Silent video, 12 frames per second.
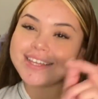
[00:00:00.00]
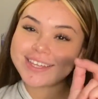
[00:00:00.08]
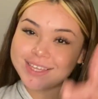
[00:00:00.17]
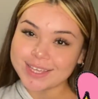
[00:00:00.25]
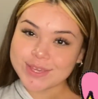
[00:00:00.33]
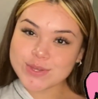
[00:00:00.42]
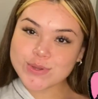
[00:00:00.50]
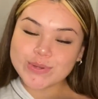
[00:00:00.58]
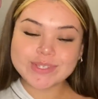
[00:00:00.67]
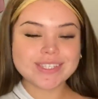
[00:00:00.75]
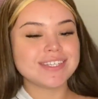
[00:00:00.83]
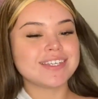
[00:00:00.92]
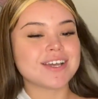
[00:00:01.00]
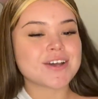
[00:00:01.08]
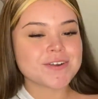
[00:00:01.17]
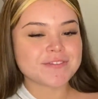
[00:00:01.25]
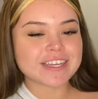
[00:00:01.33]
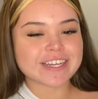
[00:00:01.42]
Cute.
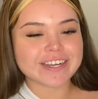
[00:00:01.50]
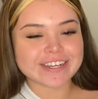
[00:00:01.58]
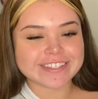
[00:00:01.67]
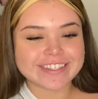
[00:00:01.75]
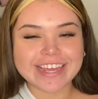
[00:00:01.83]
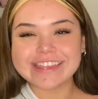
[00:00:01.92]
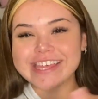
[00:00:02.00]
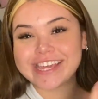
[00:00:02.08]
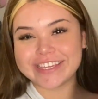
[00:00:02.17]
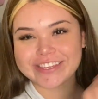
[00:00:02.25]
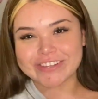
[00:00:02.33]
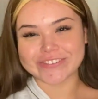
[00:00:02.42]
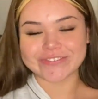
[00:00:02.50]
Oh my god. And thank you.